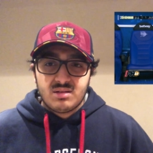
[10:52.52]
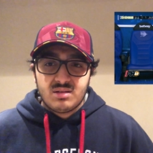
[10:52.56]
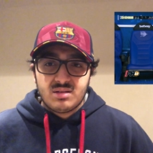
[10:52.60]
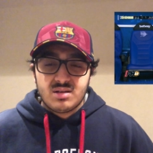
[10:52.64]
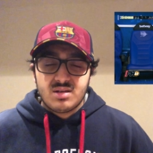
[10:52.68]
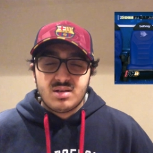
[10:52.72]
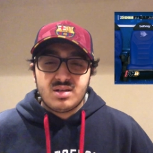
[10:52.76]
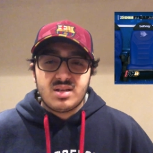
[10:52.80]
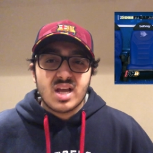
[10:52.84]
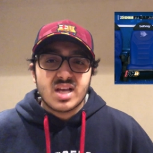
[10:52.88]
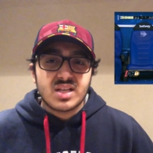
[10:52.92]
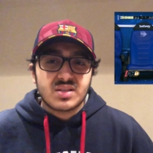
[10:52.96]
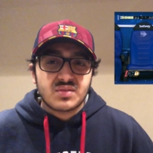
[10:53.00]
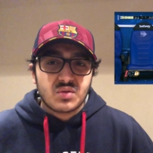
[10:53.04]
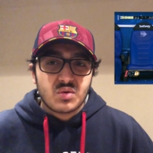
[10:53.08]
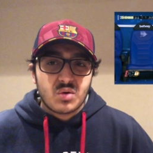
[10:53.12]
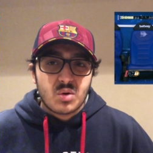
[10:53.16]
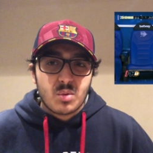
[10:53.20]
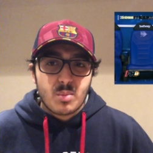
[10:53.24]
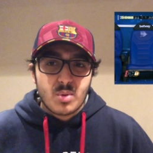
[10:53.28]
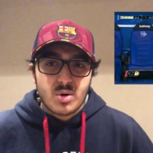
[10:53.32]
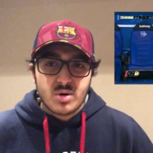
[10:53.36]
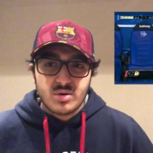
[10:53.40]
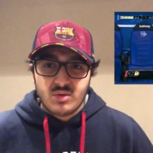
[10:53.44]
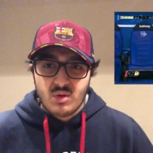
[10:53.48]
Dest for
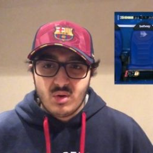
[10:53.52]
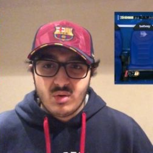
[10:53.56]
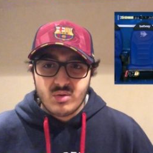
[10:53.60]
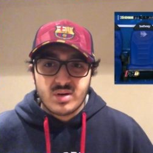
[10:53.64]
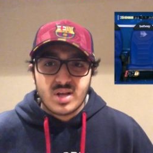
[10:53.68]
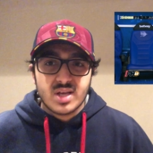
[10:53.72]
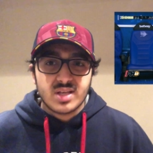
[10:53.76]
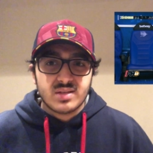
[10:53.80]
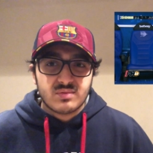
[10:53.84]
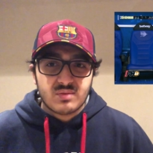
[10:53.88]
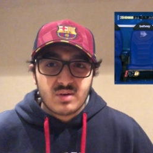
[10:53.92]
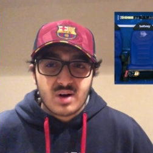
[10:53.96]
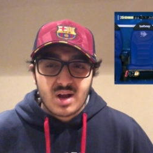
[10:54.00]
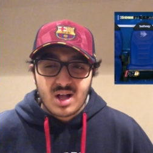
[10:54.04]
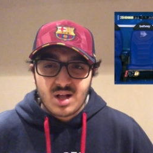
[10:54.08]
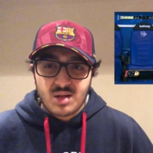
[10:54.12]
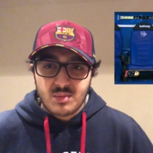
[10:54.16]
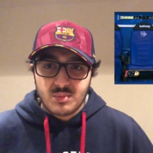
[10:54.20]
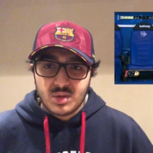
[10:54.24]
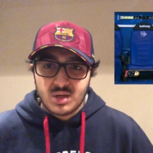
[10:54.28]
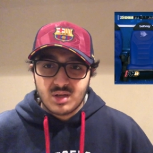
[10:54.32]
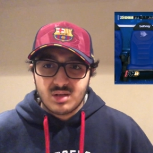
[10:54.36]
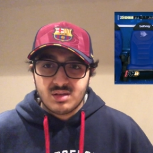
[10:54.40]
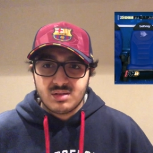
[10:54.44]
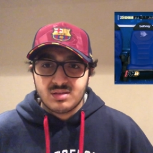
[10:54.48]
Roberto, Dest for
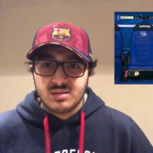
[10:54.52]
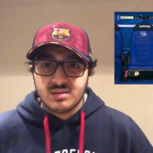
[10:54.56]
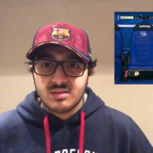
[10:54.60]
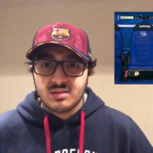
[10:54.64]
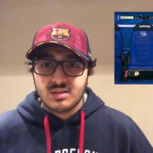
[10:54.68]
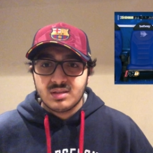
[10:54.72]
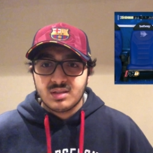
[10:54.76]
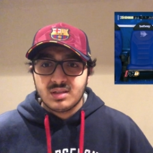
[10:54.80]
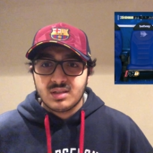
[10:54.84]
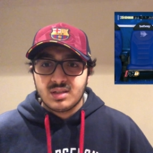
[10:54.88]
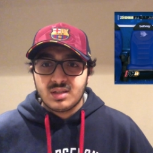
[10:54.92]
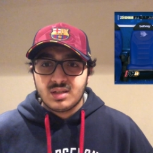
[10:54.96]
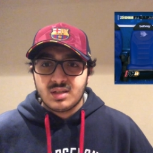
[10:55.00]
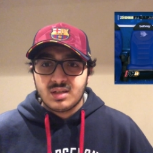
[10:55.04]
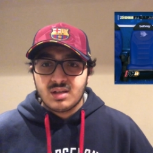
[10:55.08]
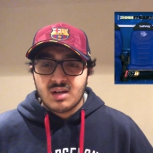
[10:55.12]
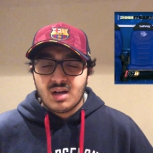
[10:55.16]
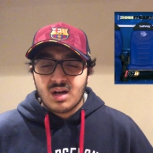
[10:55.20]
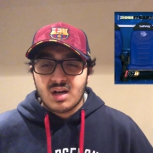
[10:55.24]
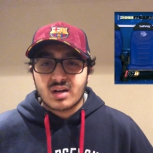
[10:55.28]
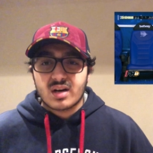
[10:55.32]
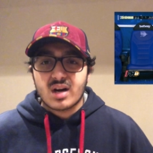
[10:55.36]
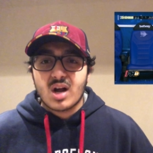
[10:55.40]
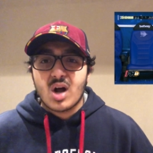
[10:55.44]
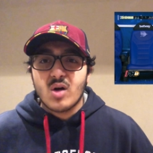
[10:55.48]
Alba,
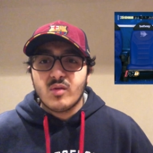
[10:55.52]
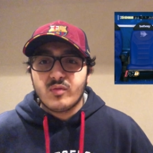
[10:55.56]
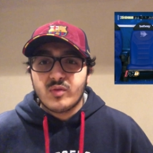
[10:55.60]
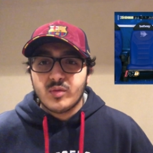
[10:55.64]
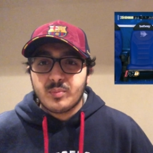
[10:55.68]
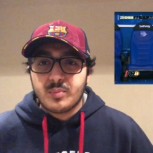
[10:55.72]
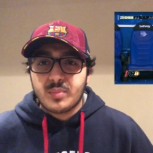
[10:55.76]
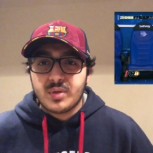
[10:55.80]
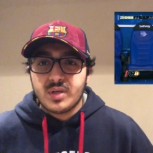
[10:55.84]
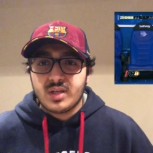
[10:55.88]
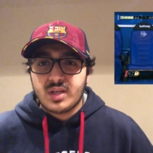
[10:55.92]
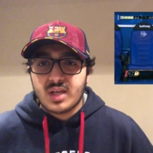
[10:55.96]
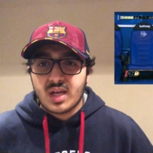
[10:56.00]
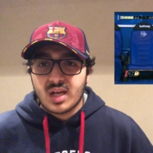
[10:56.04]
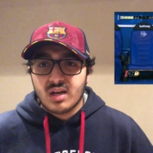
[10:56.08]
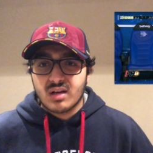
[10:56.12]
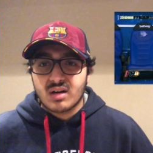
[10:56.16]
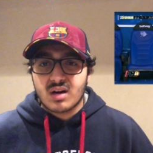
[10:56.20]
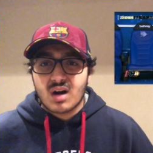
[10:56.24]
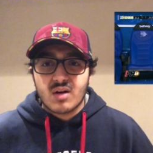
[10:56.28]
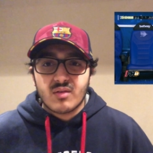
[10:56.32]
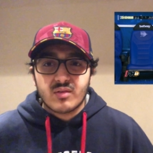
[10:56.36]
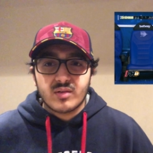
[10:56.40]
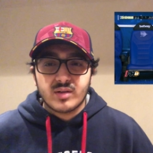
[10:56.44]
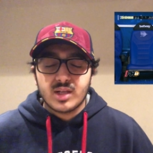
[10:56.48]
Araujo for Pique,
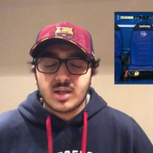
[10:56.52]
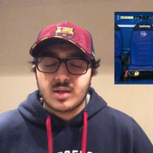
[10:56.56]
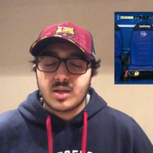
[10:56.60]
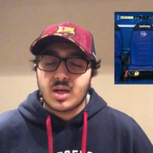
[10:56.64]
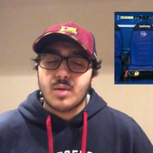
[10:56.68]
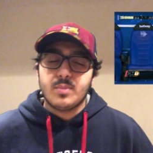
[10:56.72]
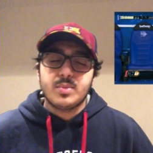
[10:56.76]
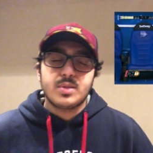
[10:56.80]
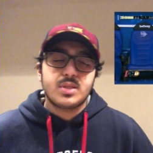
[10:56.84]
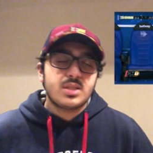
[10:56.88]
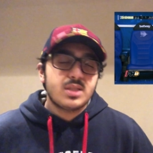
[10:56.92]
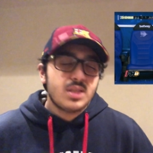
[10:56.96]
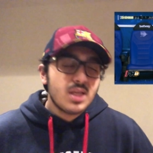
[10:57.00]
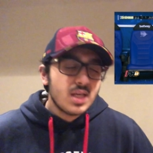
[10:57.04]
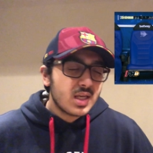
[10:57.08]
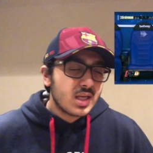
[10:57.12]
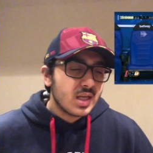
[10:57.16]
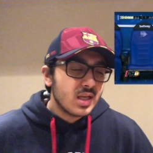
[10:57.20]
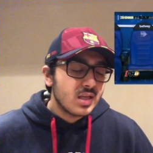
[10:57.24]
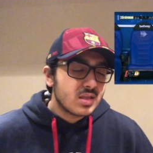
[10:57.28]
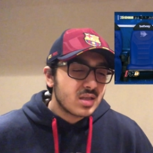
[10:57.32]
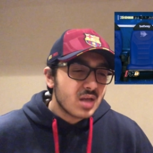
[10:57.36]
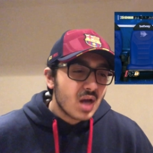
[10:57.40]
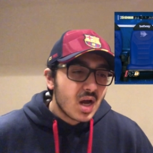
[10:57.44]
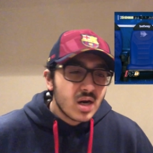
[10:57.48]
Araujo for Longa. I'm sick
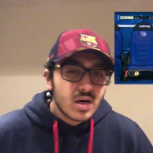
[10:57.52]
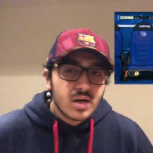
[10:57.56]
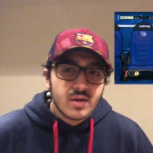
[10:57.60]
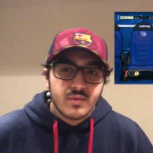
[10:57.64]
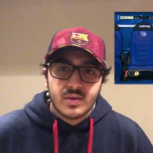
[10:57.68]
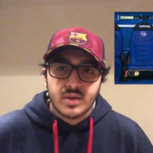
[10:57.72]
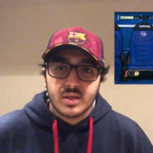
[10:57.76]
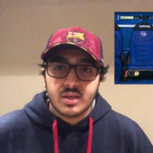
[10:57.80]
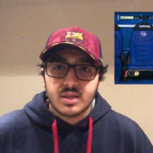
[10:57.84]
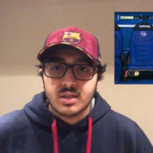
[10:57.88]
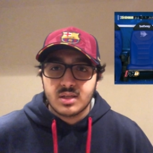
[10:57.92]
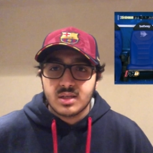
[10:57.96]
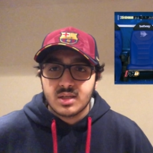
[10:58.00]
and tired of it.